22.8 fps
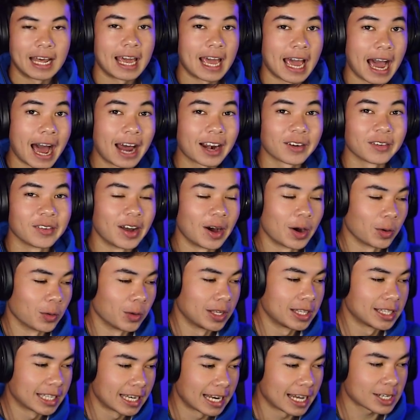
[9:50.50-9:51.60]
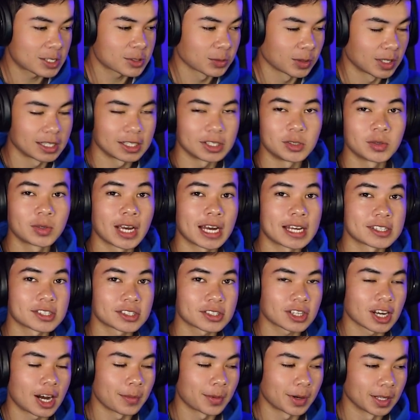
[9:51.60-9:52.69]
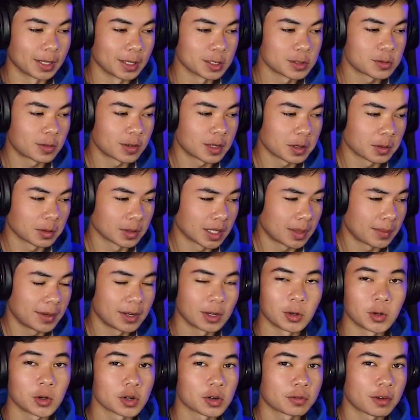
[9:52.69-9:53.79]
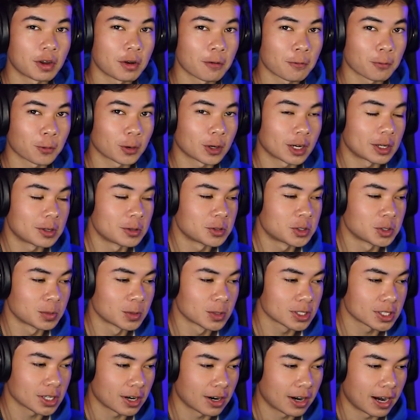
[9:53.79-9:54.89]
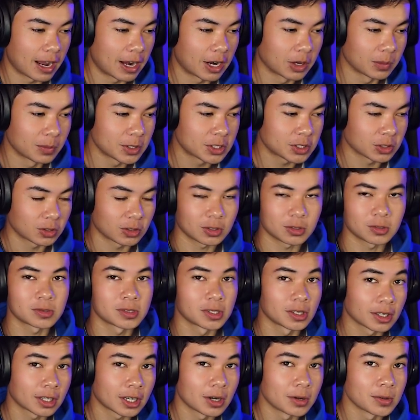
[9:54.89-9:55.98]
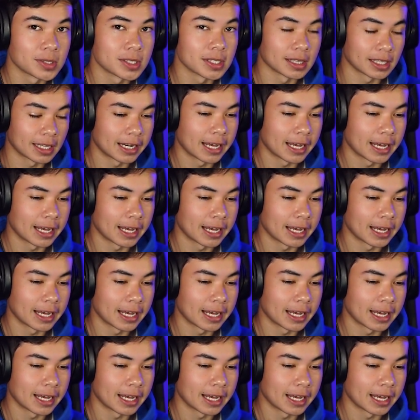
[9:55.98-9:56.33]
hey, I don't know. In the next one, you guys just comment on this video and let me know who your favorite Fortnite YouTubers are. And I'll be sure to use their codes in the